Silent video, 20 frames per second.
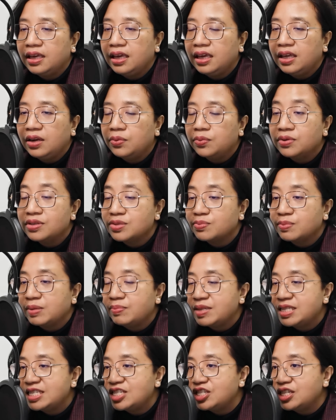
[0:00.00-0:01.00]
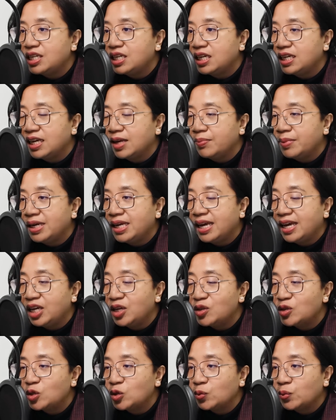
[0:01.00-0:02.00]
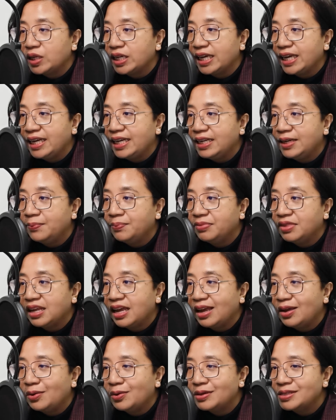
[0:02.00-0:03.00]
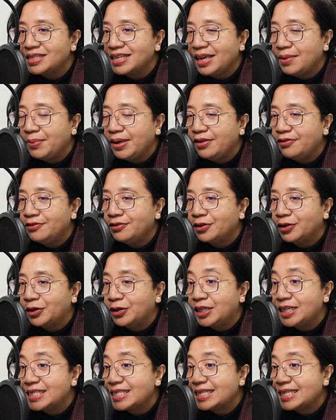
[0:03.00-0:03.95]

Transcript: It was my position in the company I used to work in. I was aiming for a